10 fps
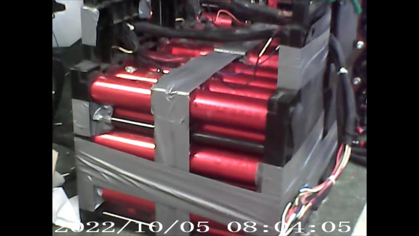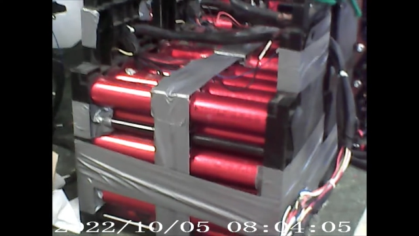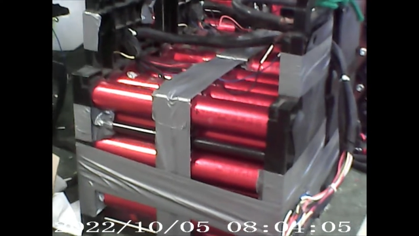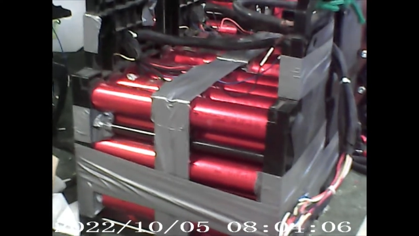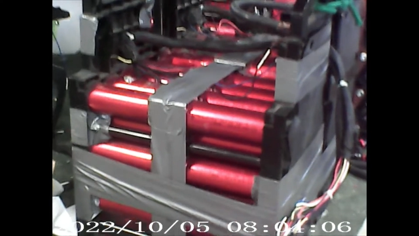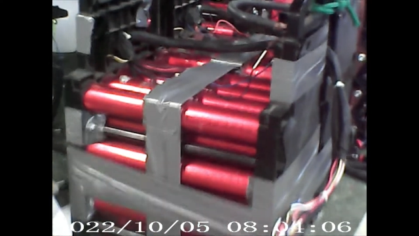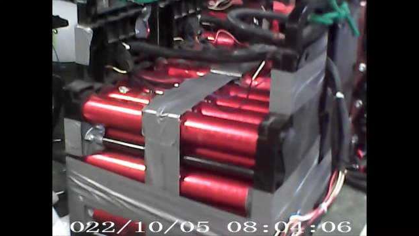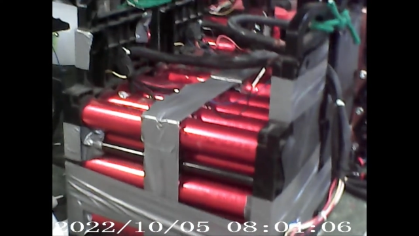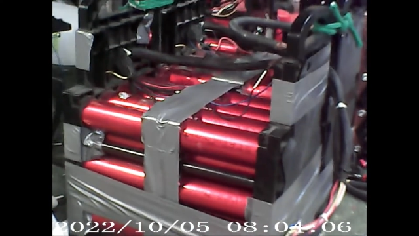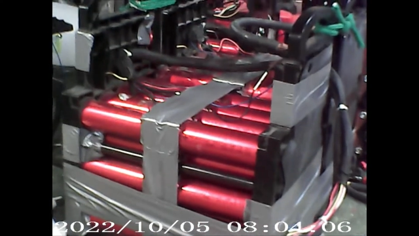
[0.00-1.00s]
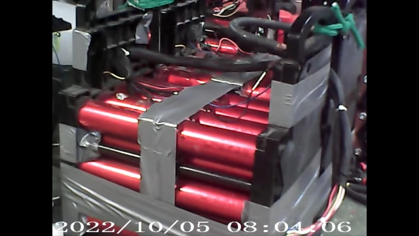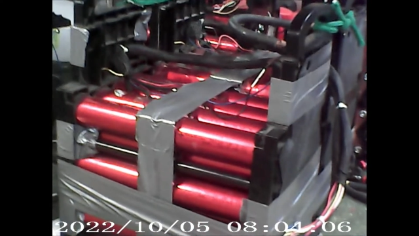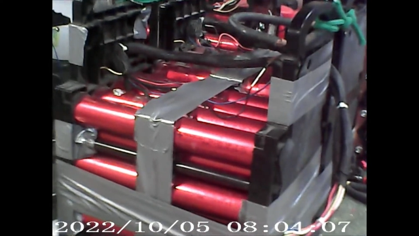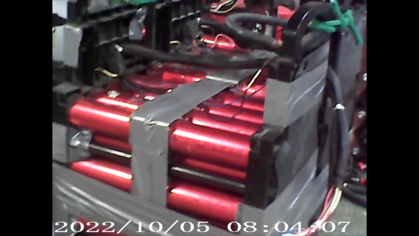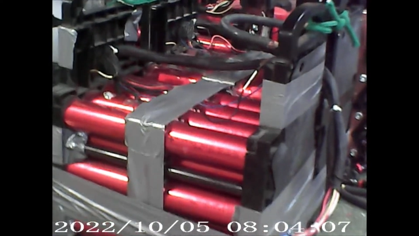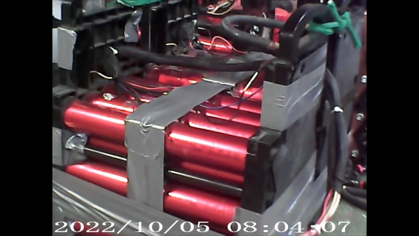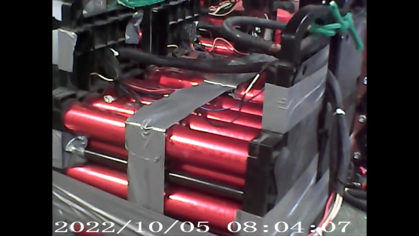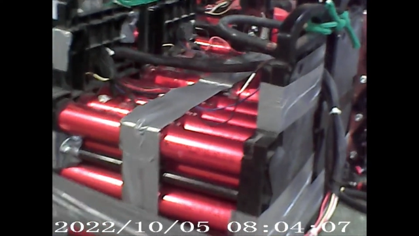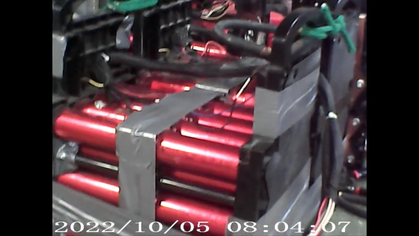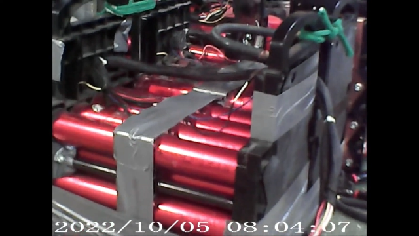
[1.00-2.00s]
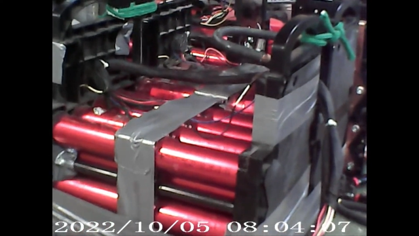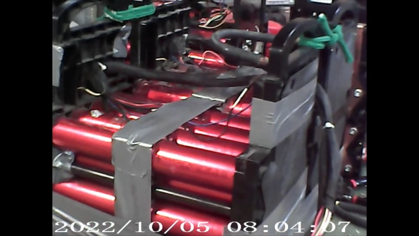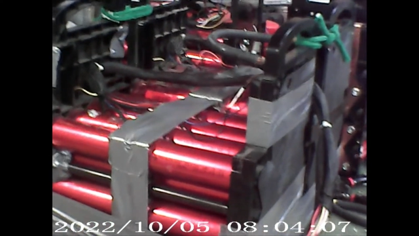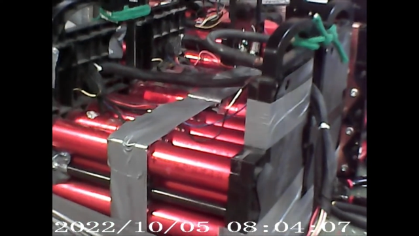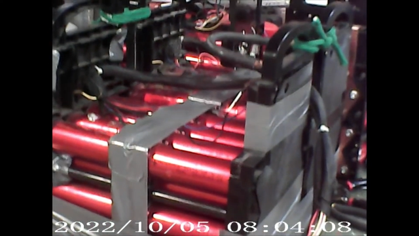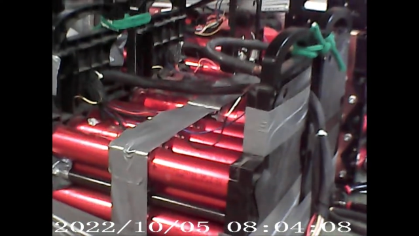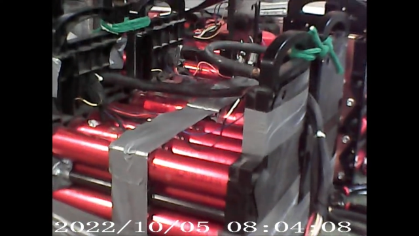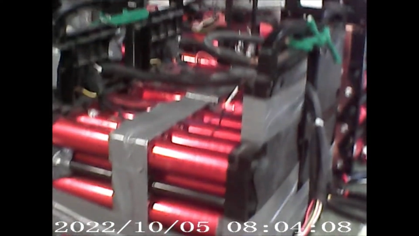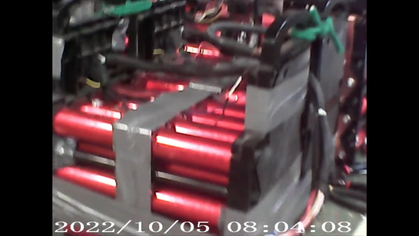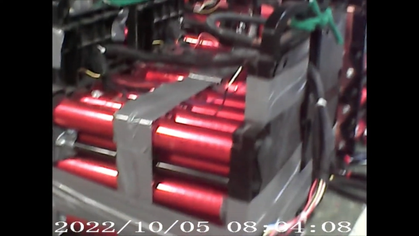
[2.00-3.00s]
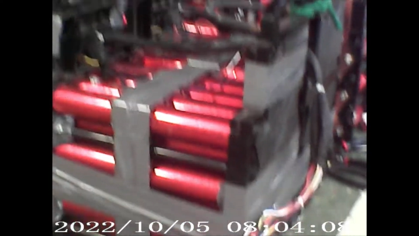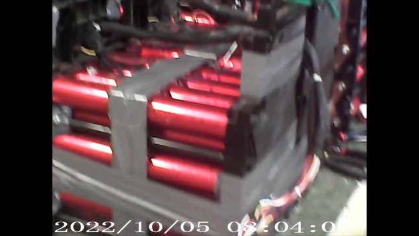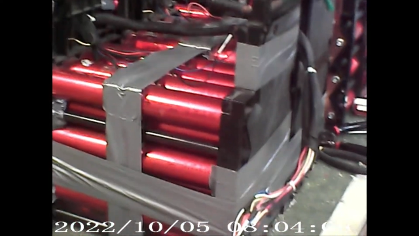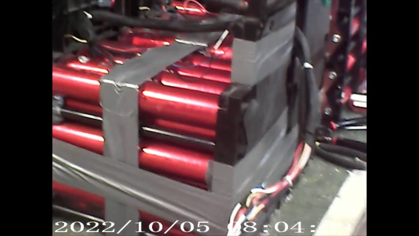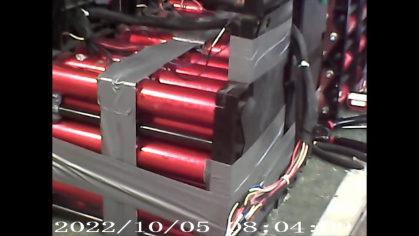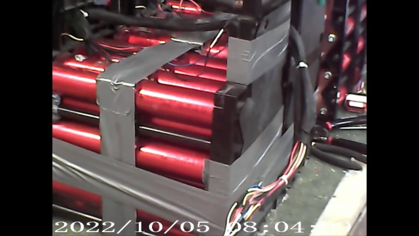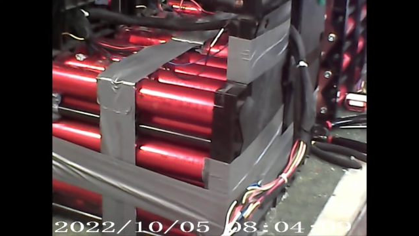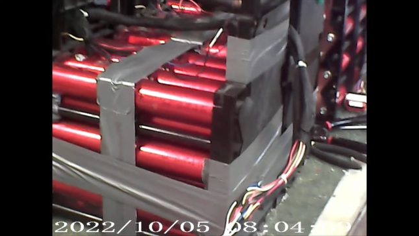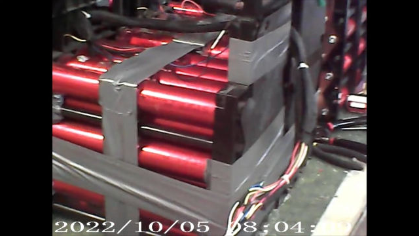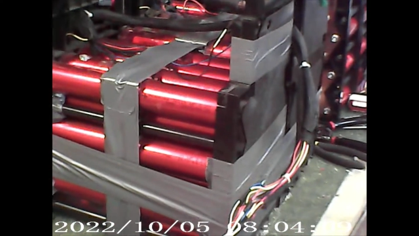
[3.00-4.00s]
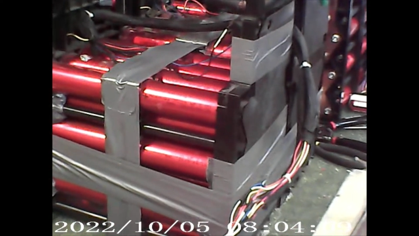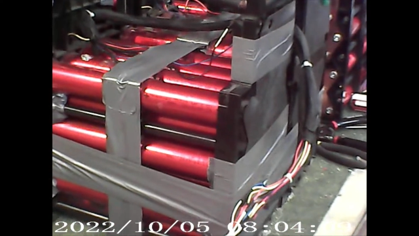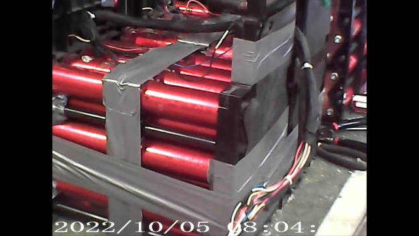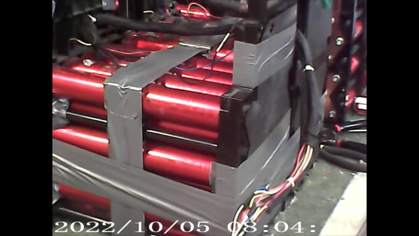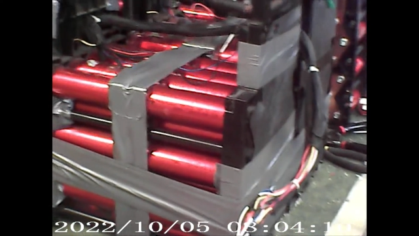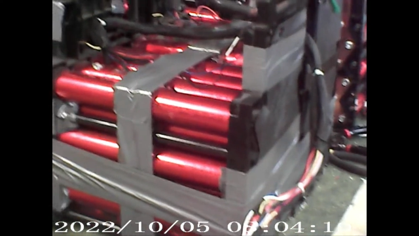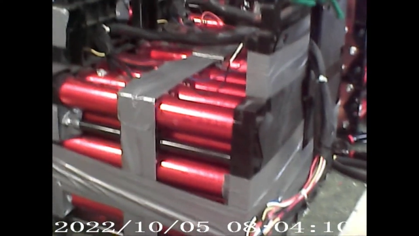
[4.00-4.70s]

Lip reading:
[unreadable: no face in view]